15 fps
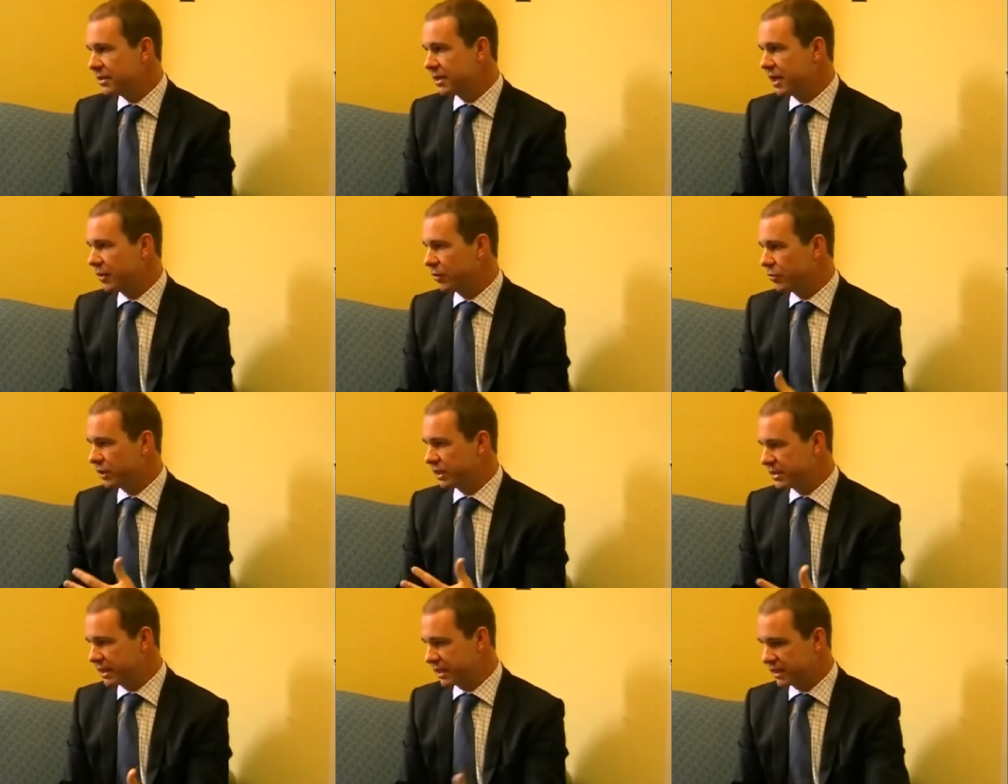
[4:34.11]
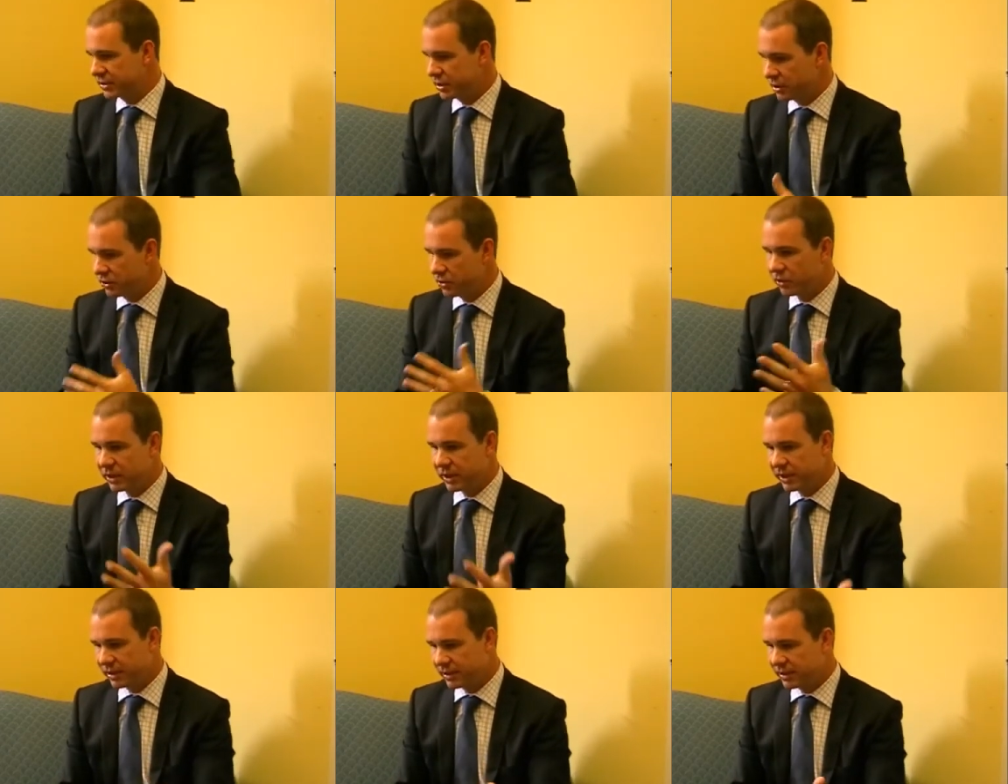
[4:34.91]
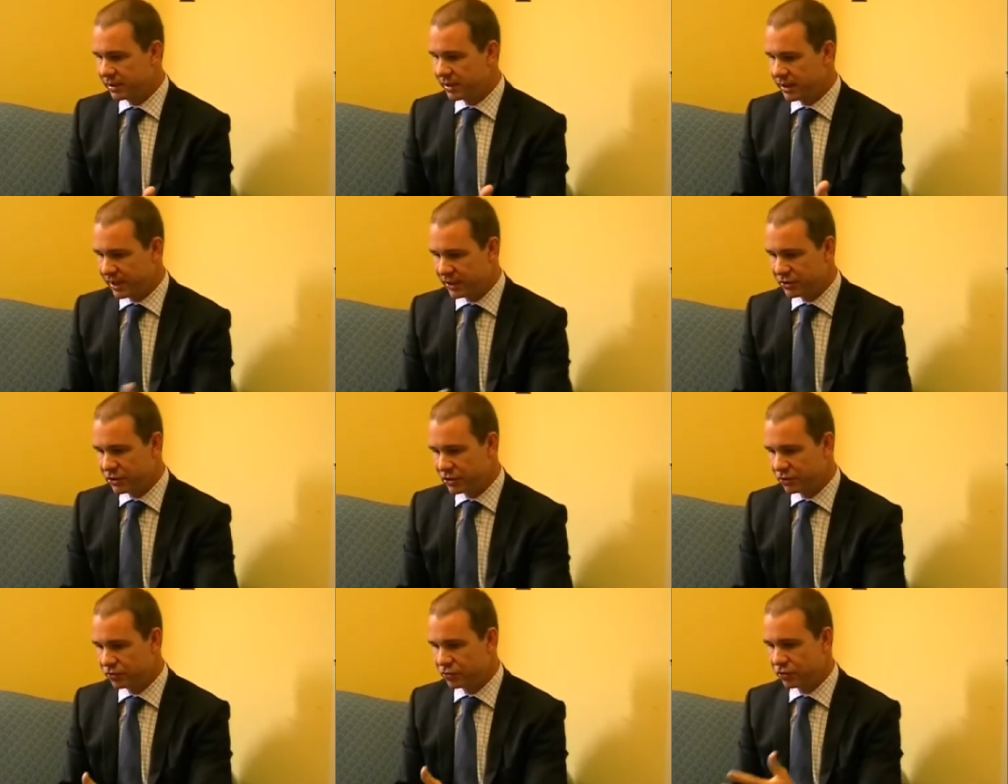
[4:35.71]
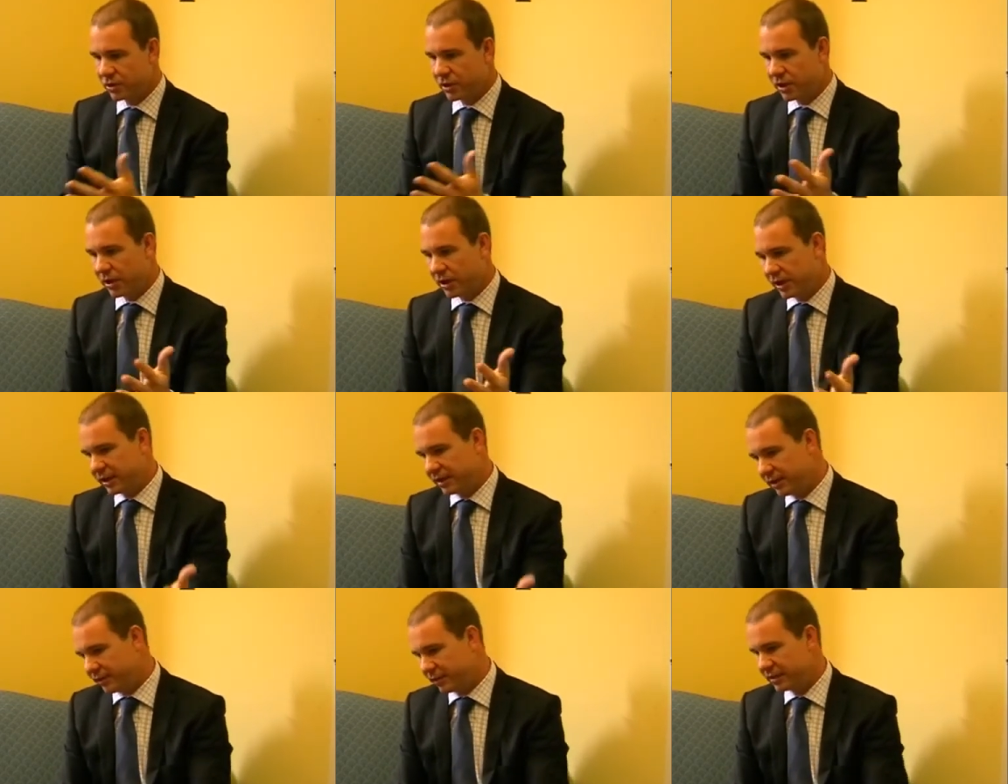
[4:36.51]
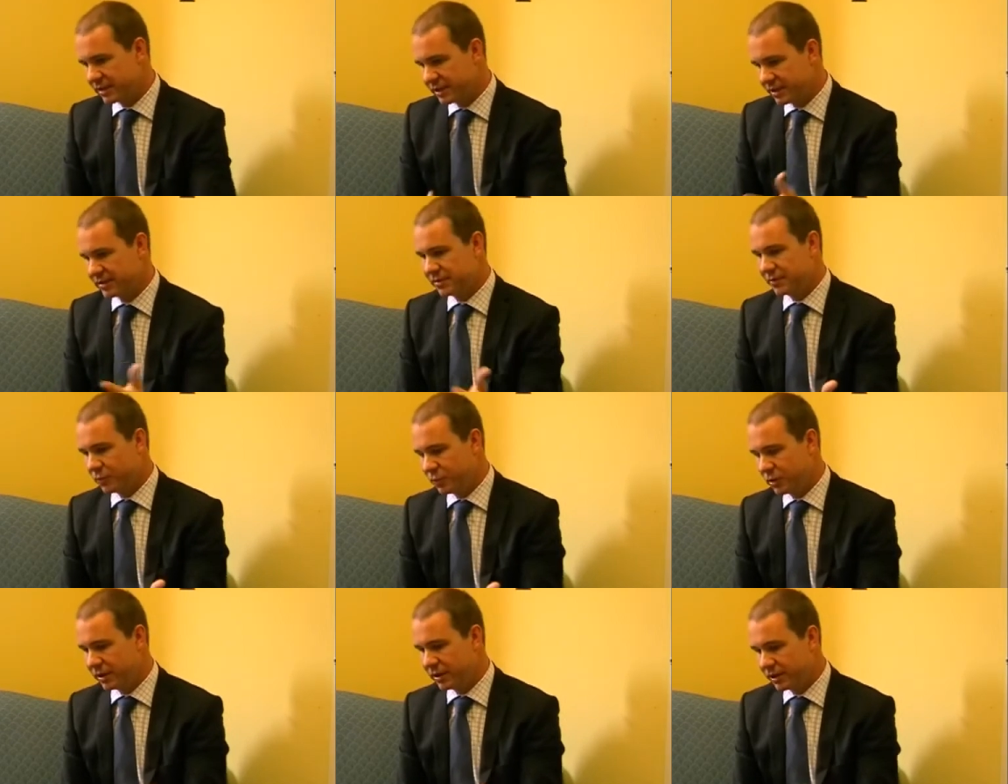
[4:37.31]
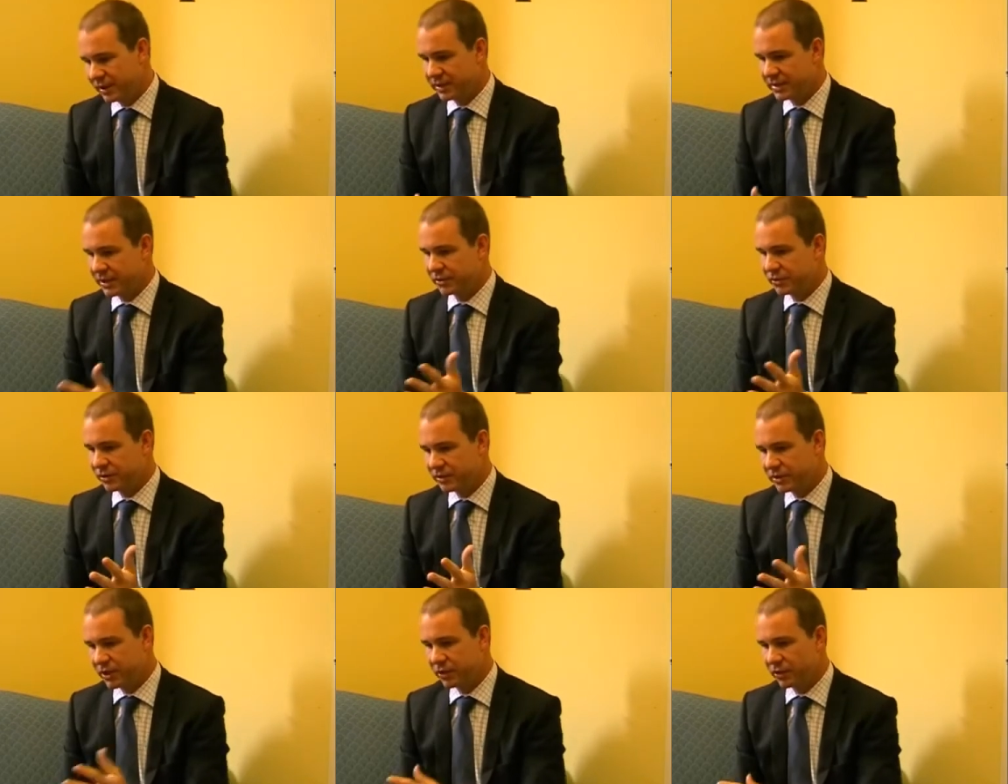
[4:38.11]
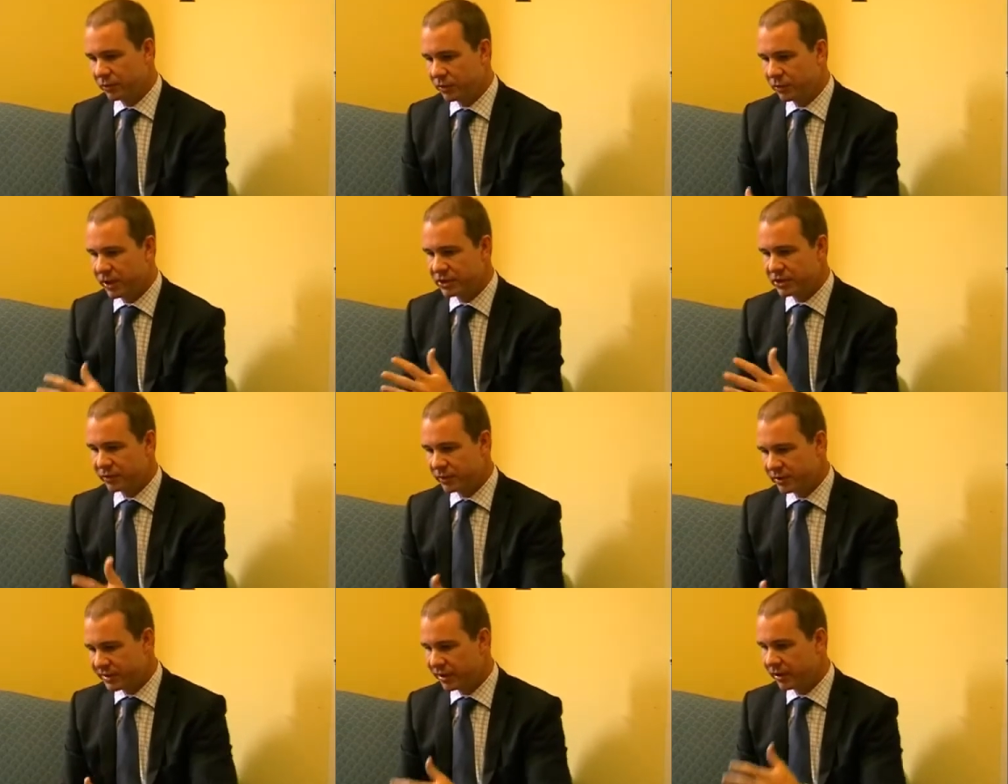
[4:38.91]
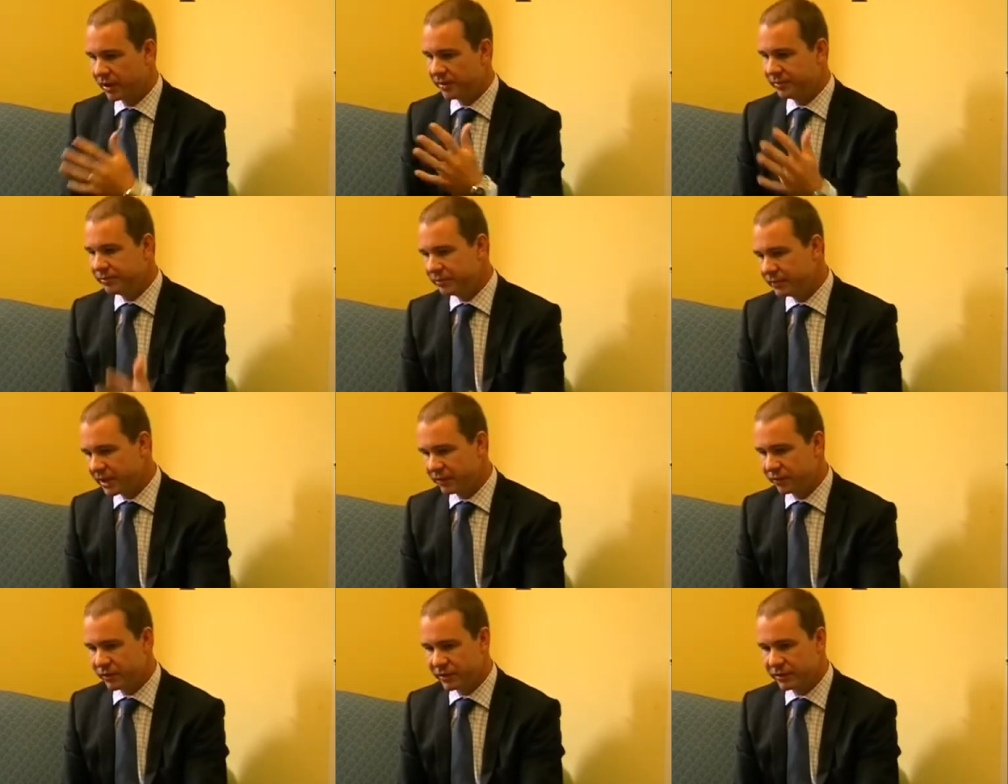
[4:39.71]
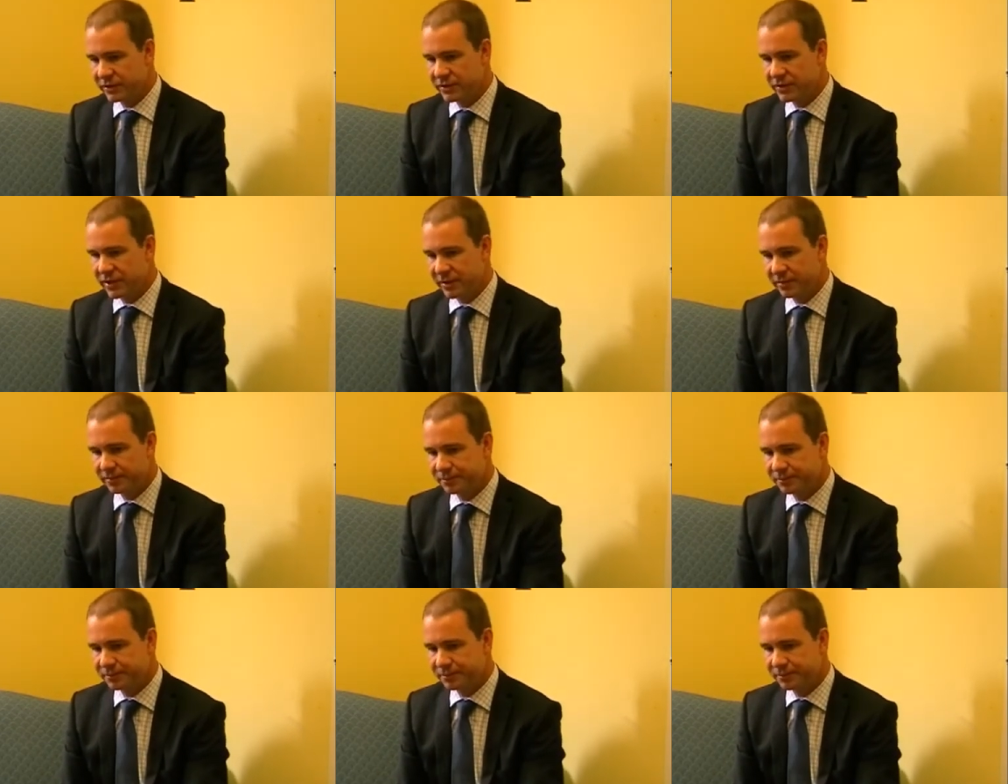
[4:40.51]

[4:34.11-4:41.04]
all these things, and not let it get too dry, otherwise it doesn't work, etc. So gradually, with time, everyone's